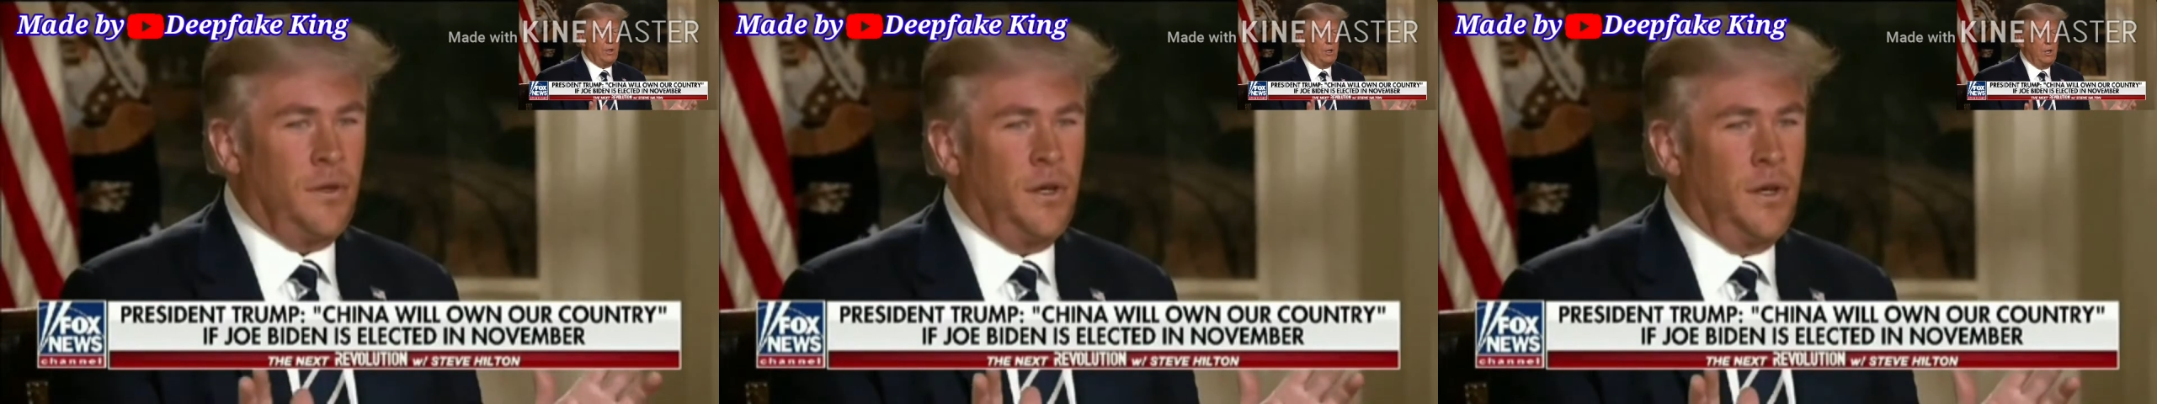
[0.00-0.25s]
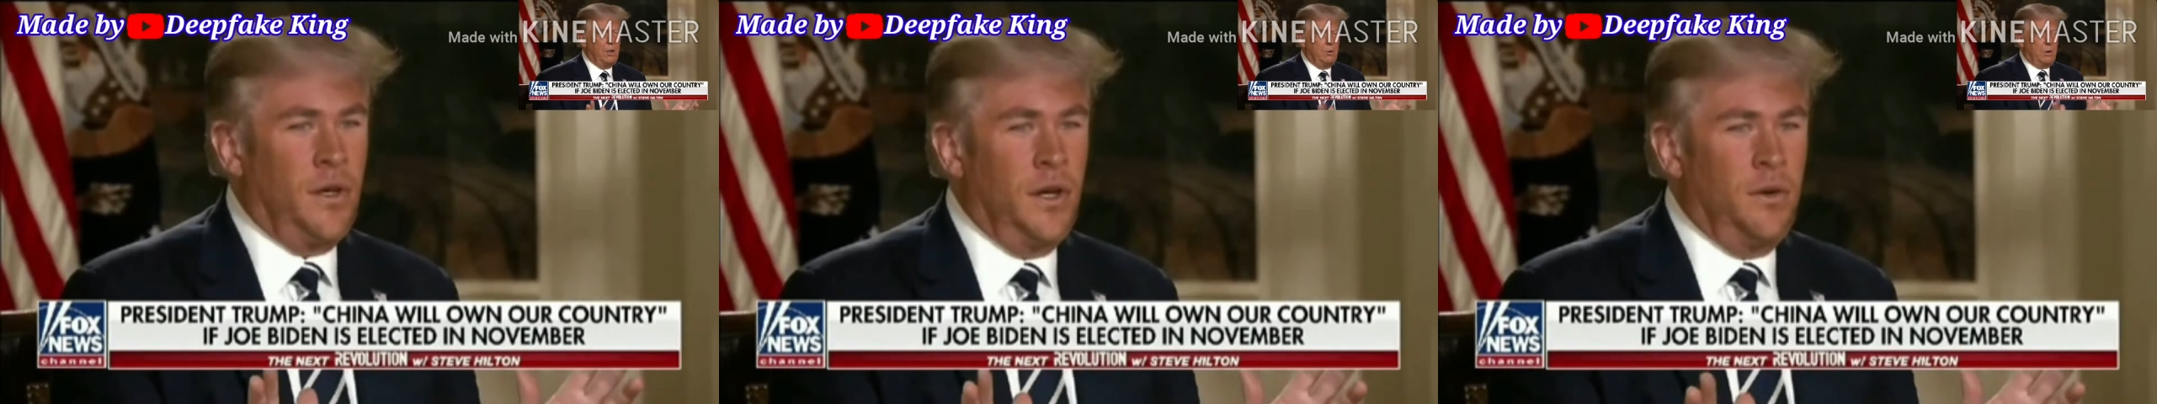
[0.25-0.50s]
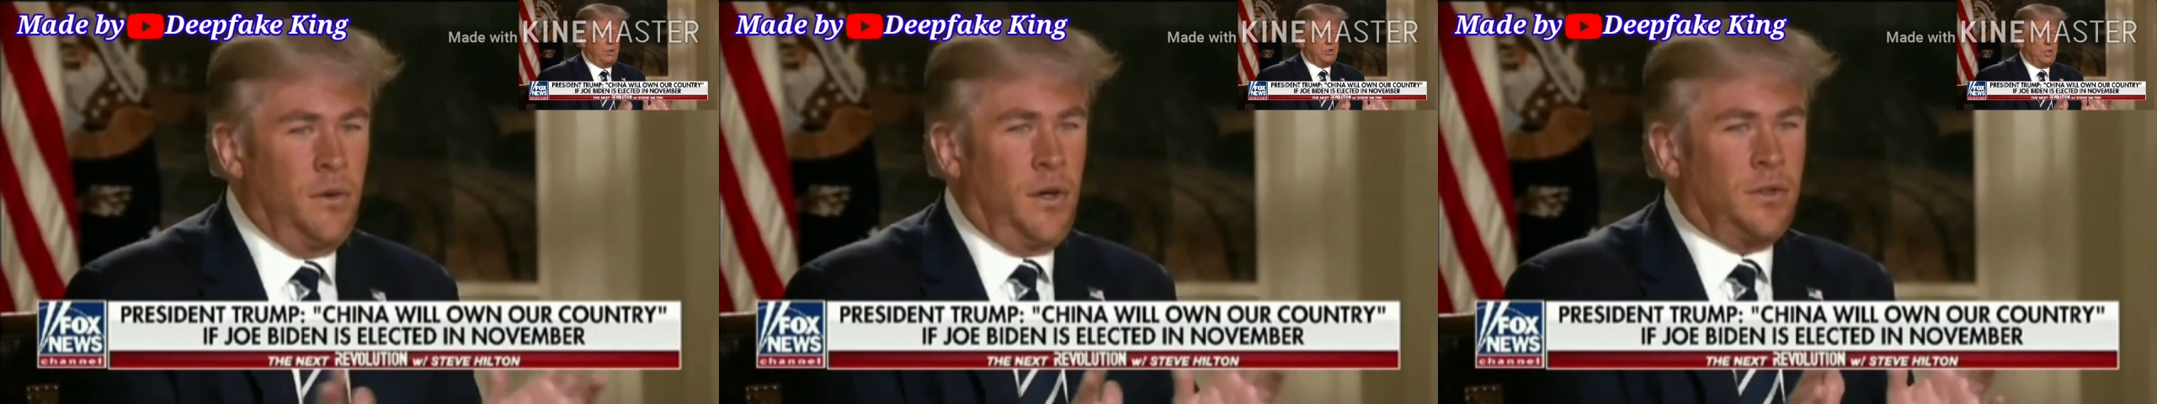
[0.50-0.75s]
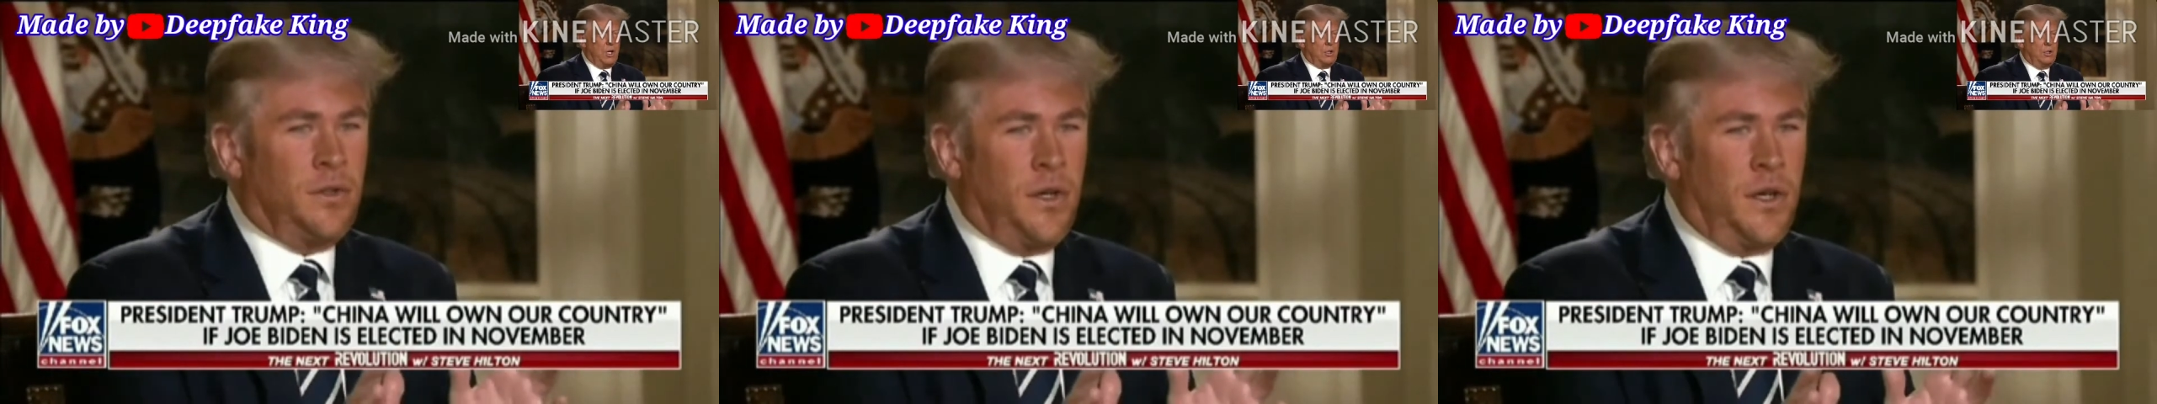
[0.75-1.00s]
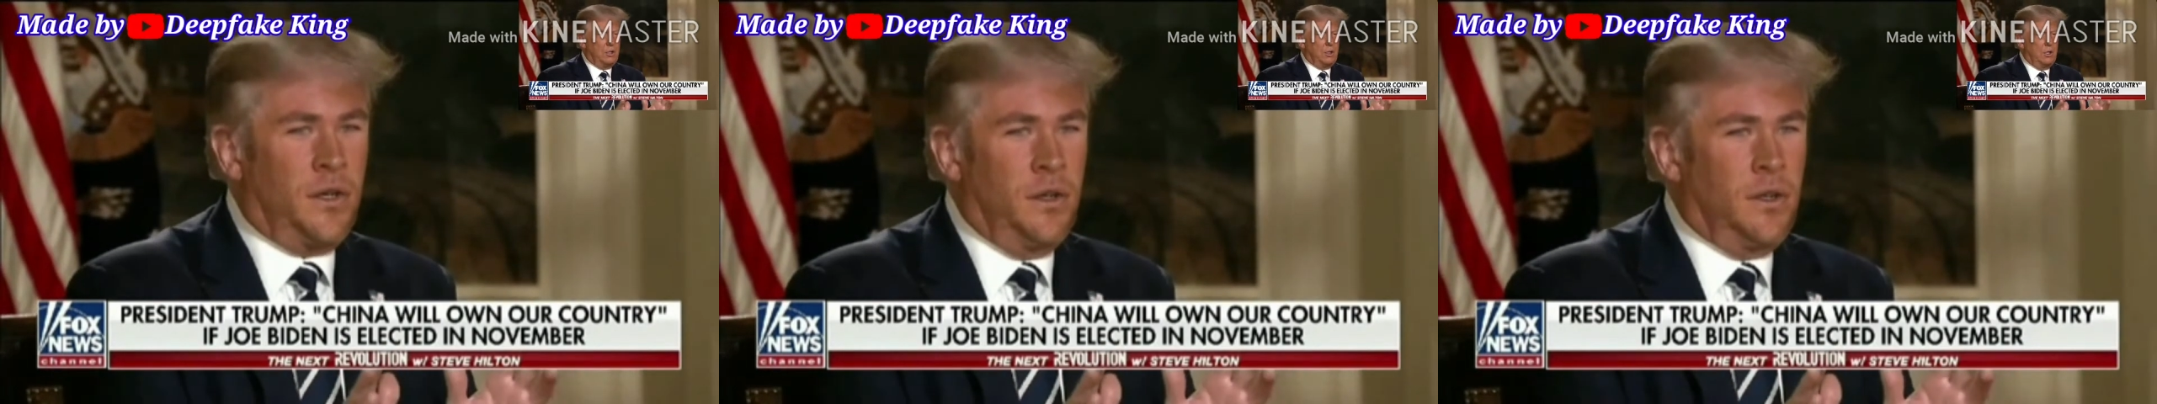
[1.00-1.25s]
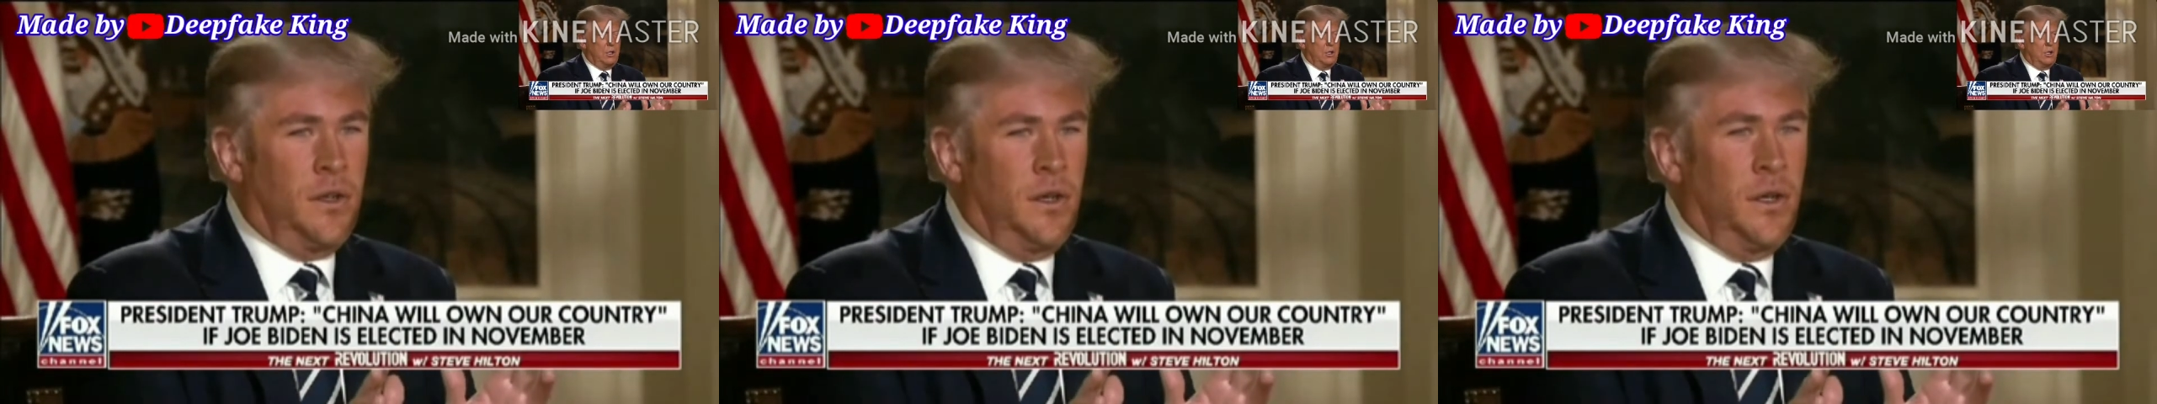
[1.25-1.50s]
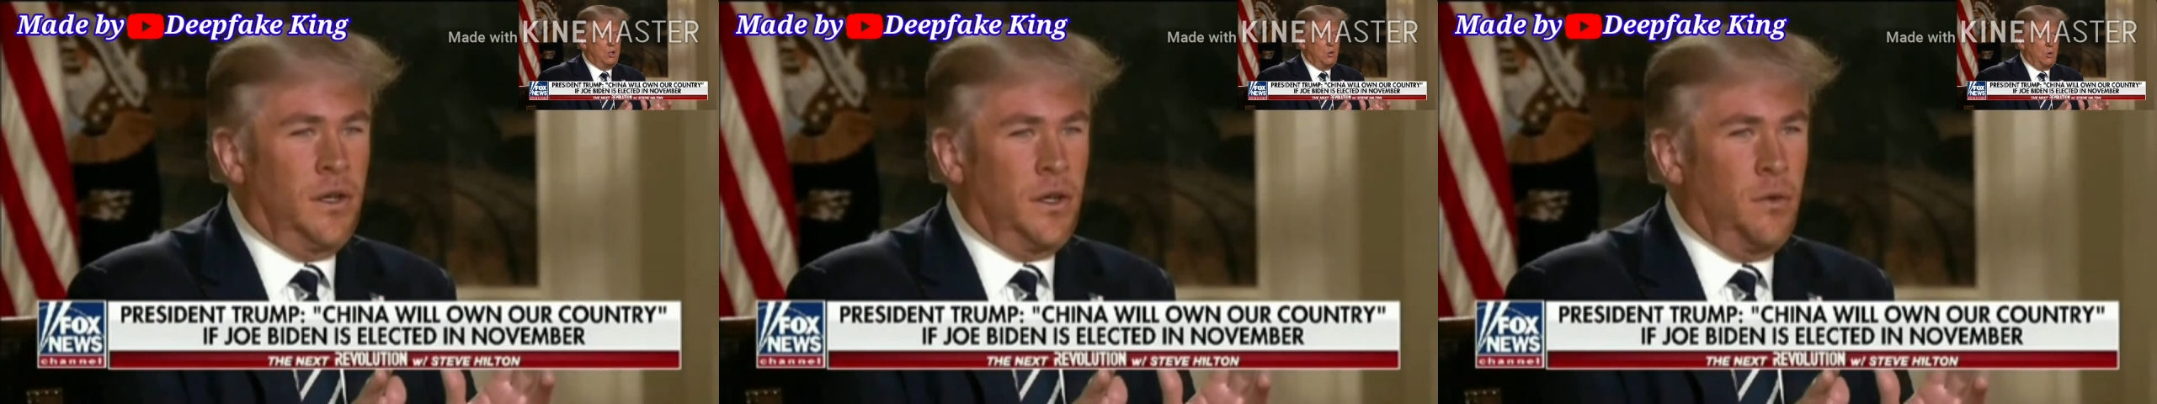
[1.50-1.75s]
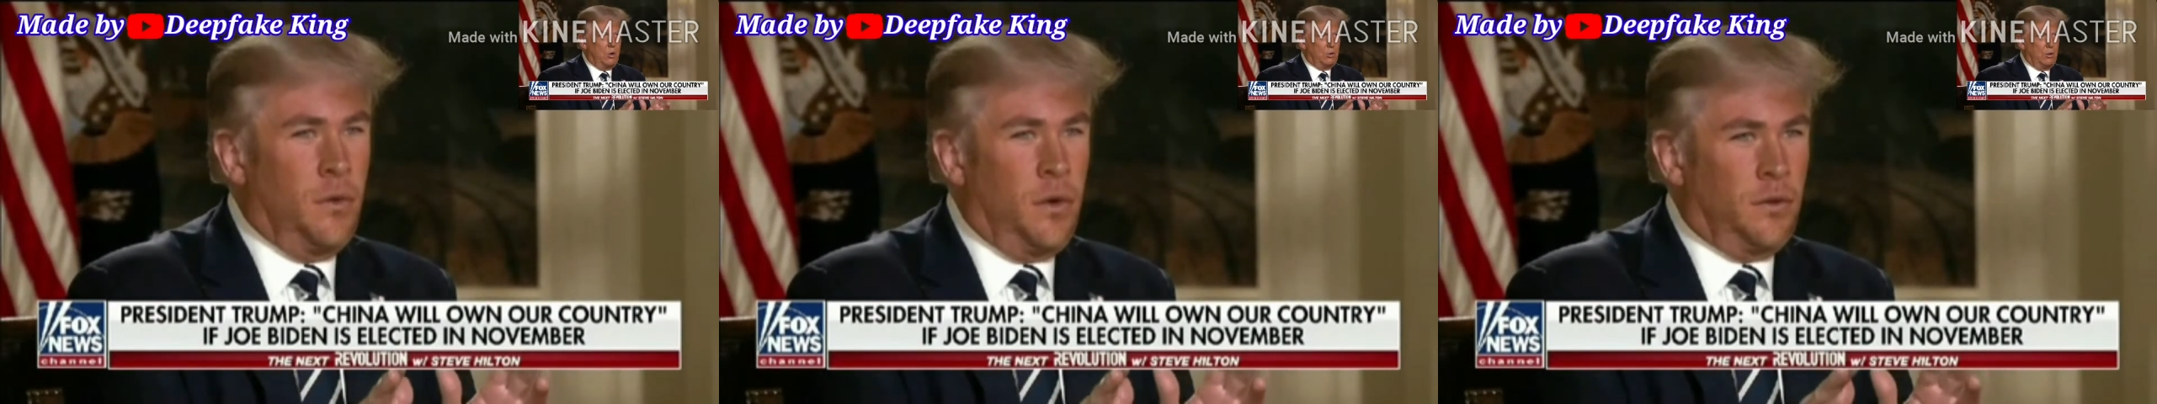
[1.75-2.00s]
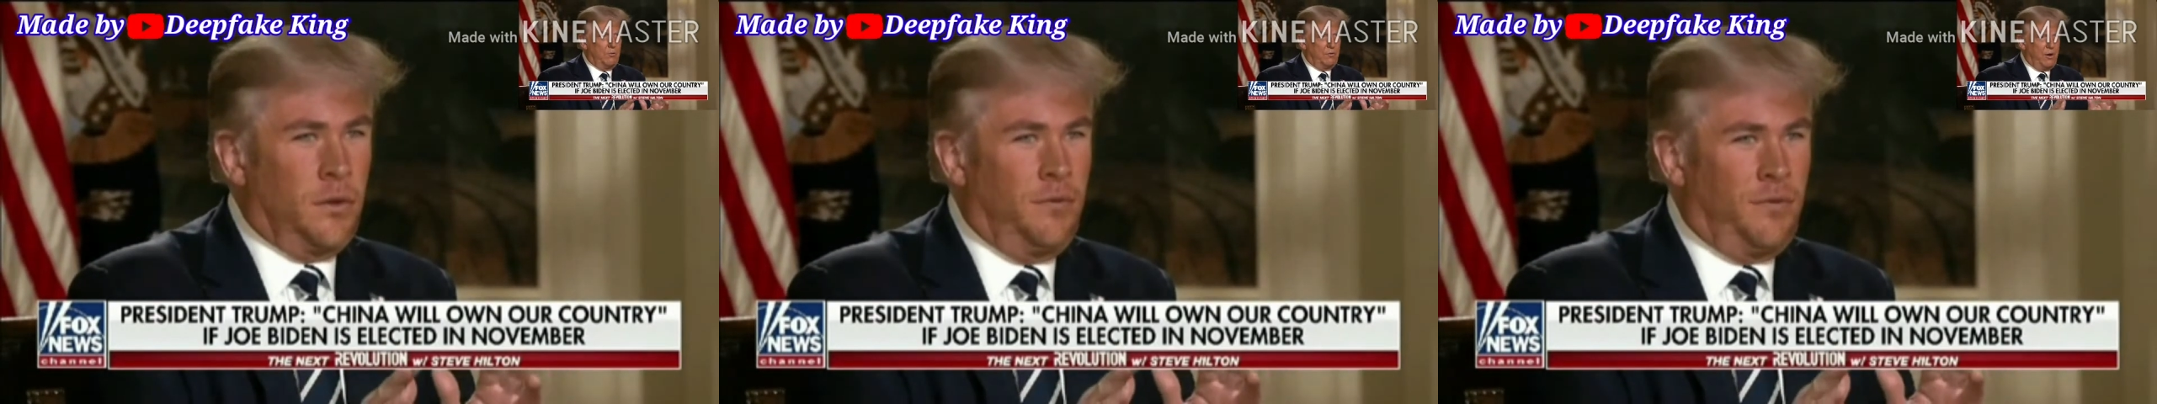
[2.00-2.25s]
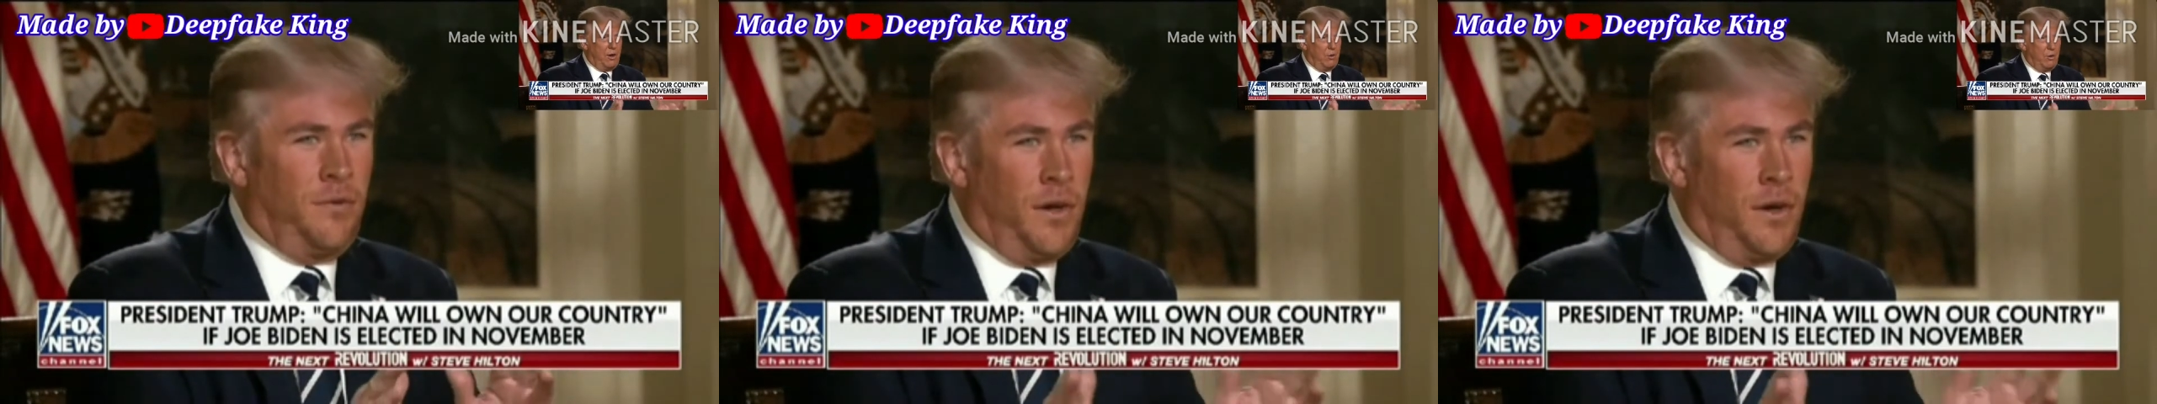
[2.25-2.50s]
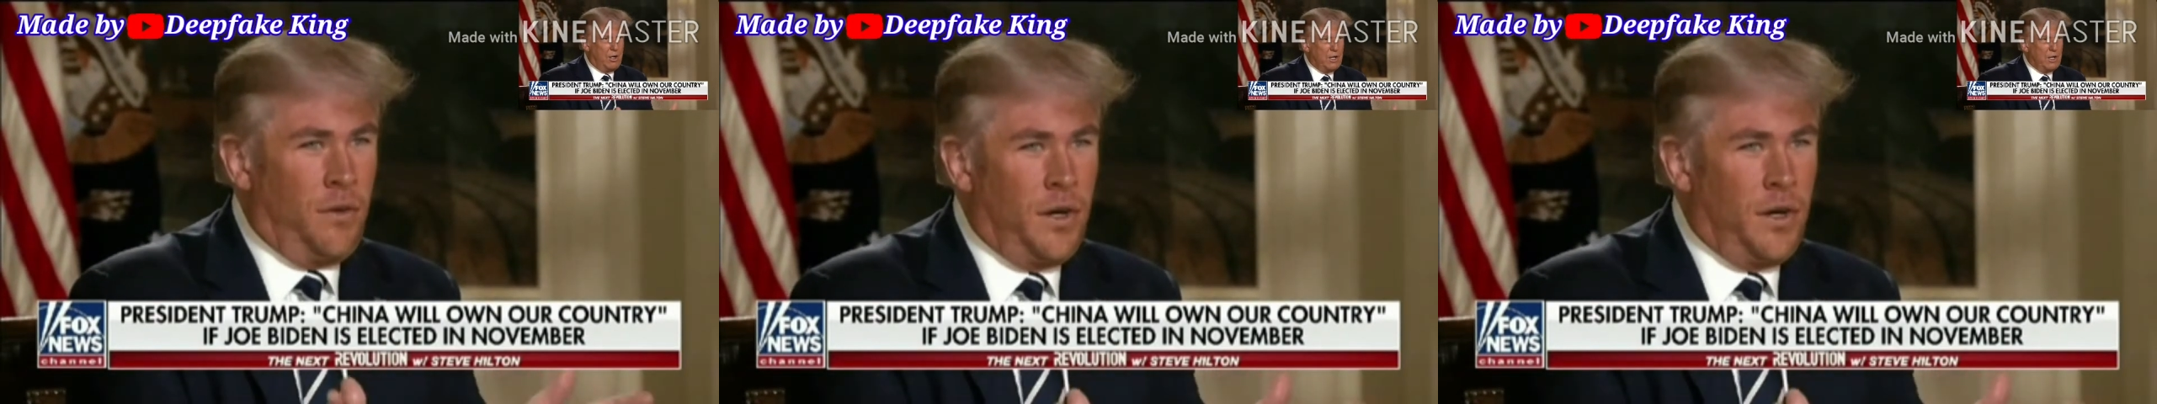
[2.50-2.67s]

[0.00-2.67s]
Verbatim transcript: I don't want to set the world on fire